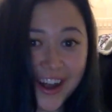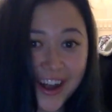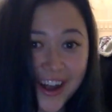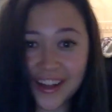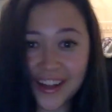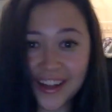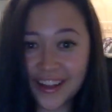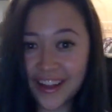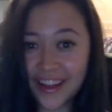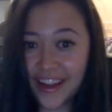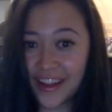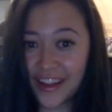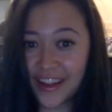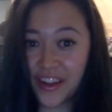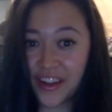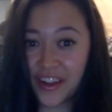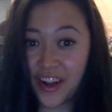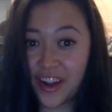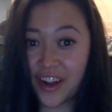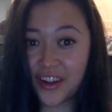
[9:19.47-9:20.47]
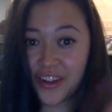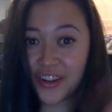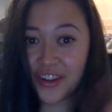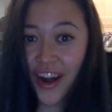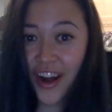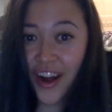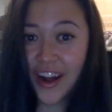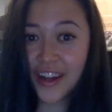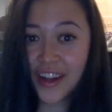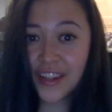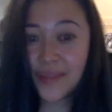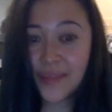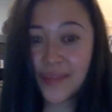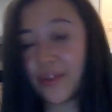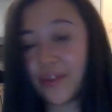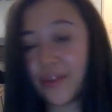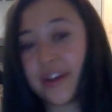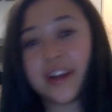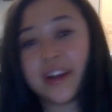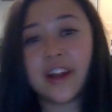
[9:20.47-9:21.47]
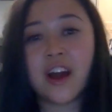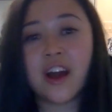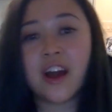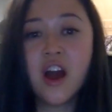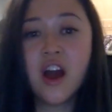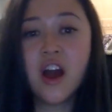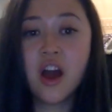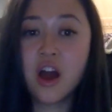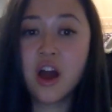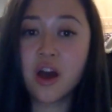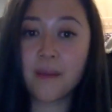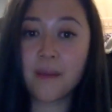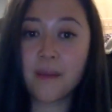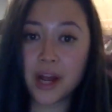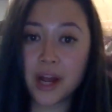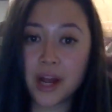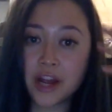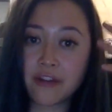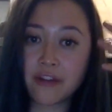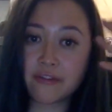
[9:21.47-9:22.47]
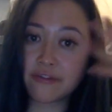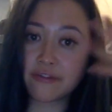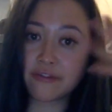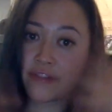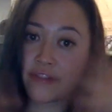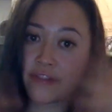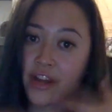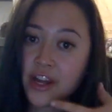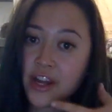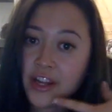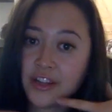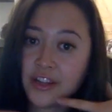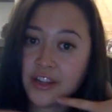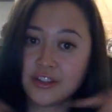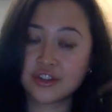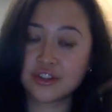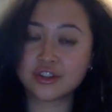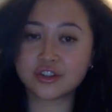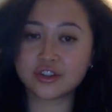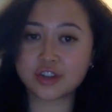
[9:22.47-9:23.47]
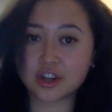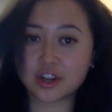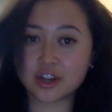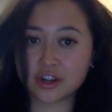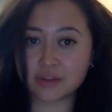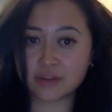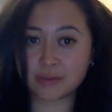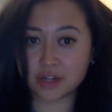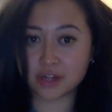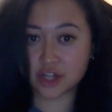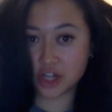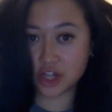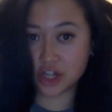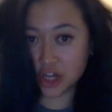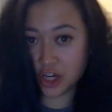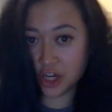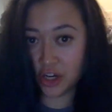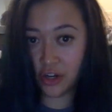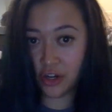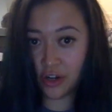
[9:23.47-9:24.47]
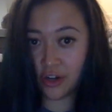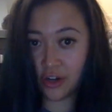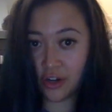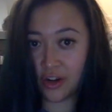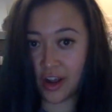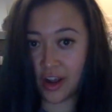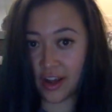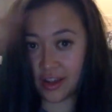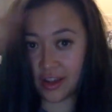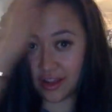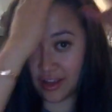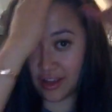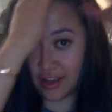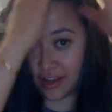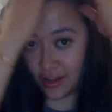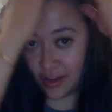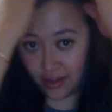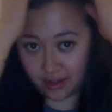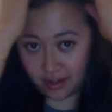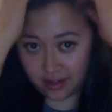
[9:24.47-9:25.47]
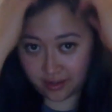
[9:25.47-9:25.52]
I like the contrast between my face and my hair. I think